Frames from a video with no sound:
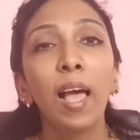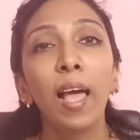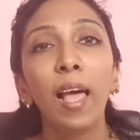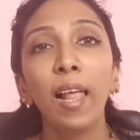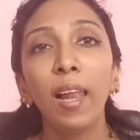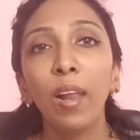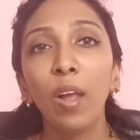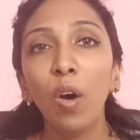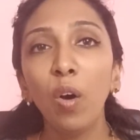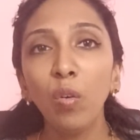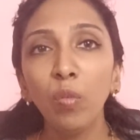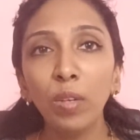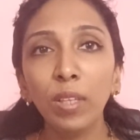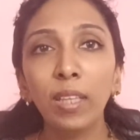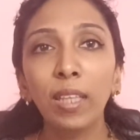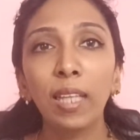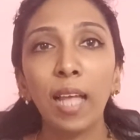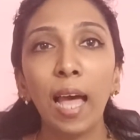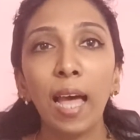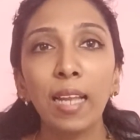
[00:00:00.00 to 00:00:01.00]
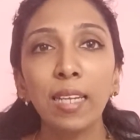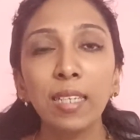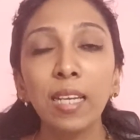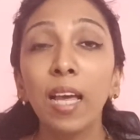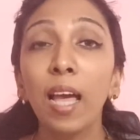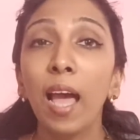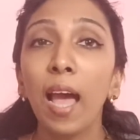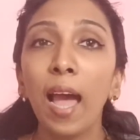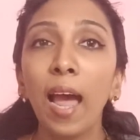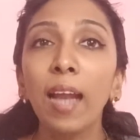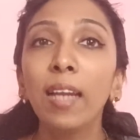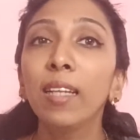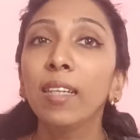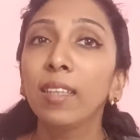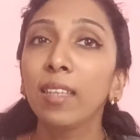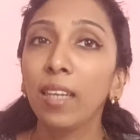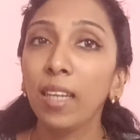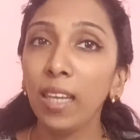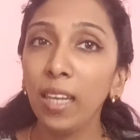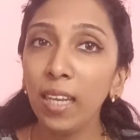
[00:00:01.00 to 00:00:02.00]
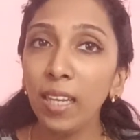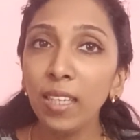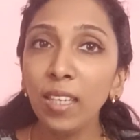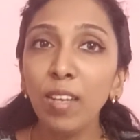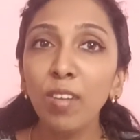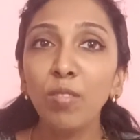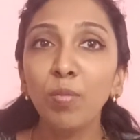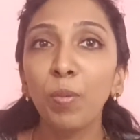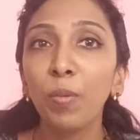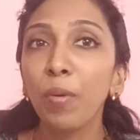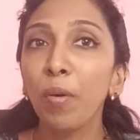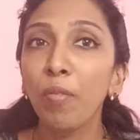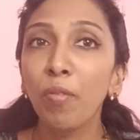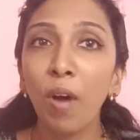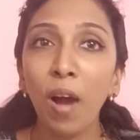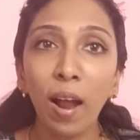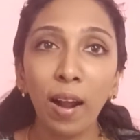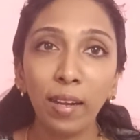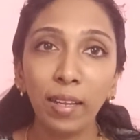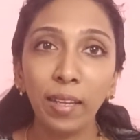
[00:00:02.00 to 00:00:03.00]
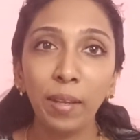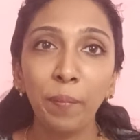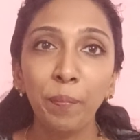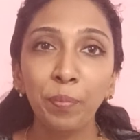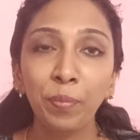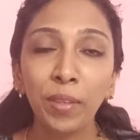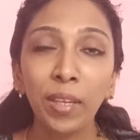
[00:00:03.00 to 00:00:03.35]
Along with that, add 3 teaspoons of honey.